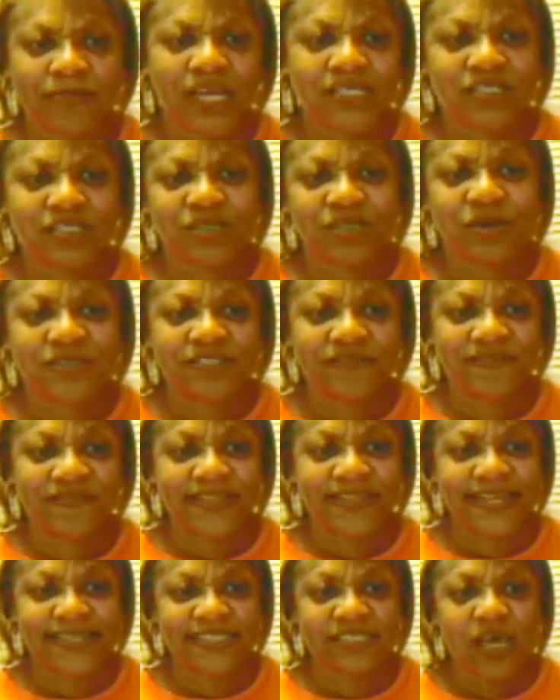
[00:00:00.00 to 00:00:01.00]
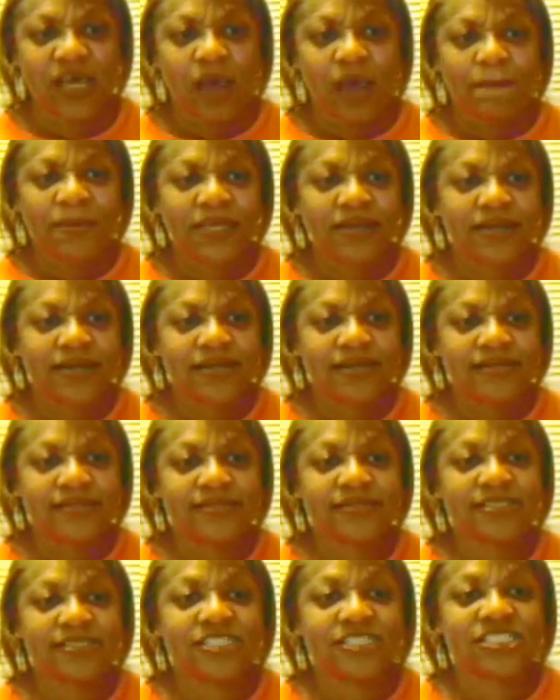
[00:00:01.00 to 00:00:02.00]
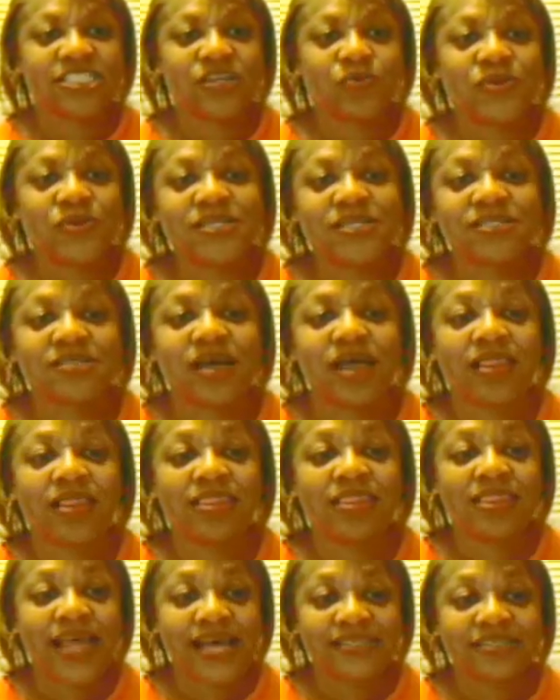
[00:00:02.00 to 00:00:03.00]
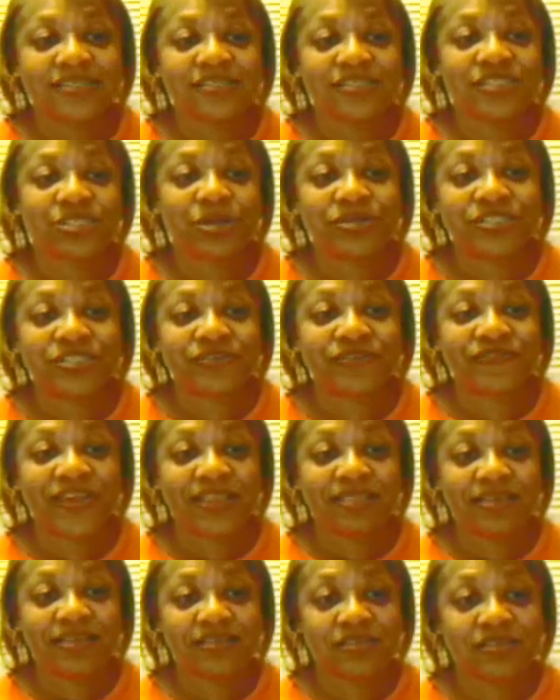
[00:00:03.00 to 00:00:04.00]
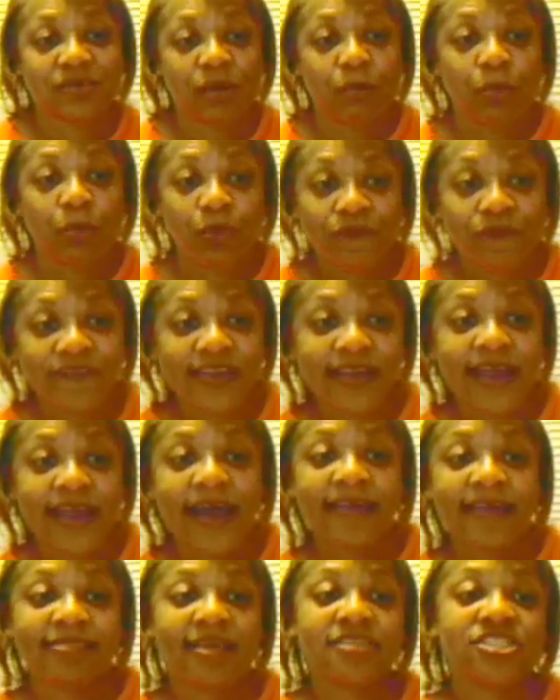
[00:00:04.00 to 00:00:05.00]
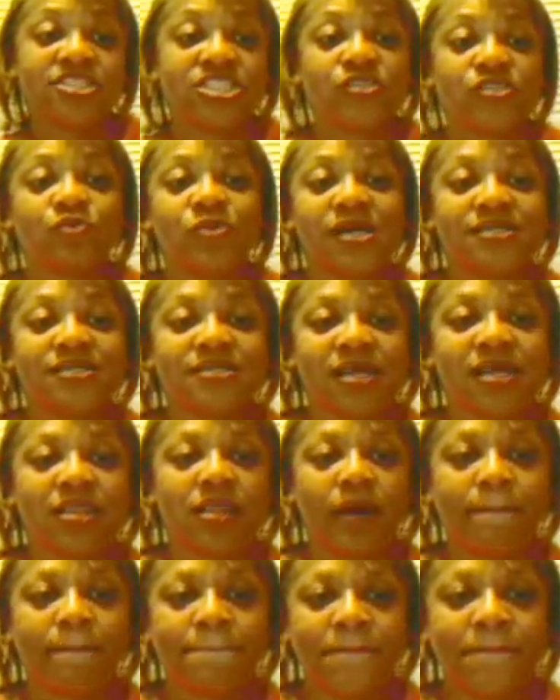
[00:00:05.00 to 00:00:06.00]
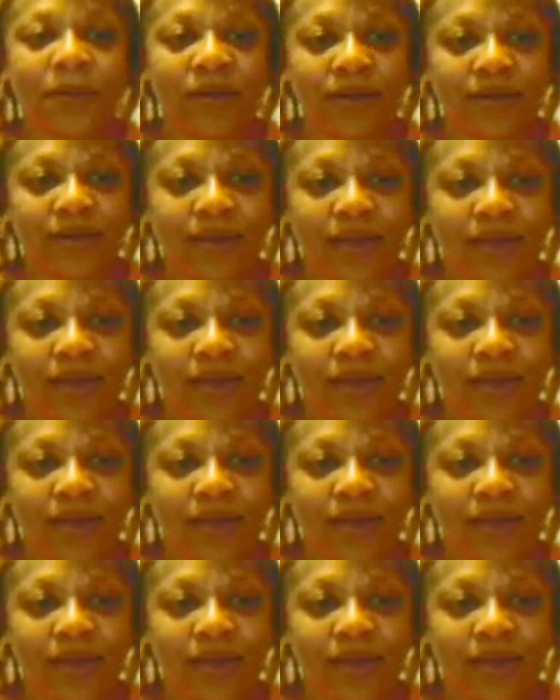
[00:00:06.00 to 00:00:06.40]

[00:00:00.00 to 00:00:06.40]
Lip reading: assertiveness, because she was less assertive in this movie than she was in the book.